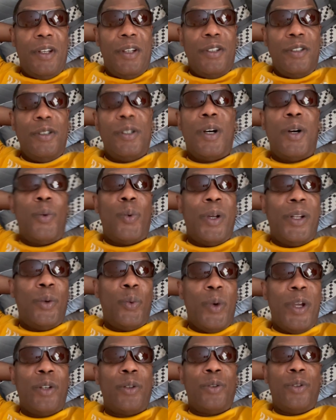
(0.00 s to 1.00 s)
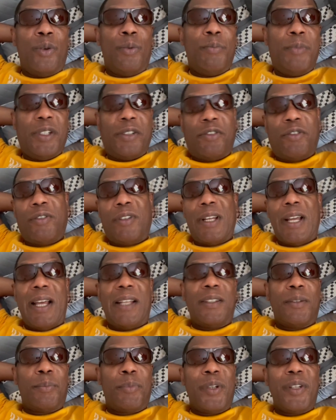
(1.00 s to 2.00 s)
You don't want to wait on no mystery
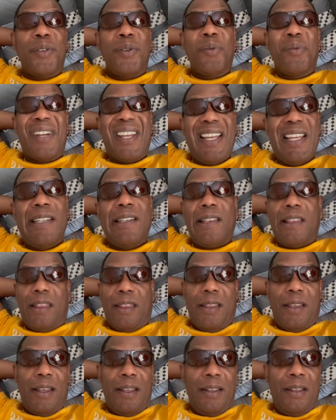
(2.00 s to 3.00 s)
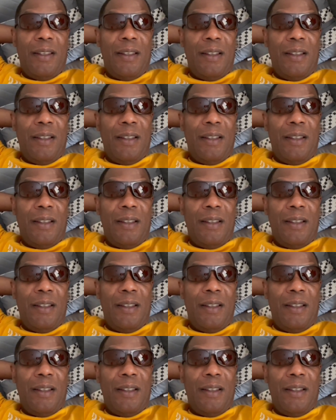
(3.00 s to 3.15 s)
God to bring you anything.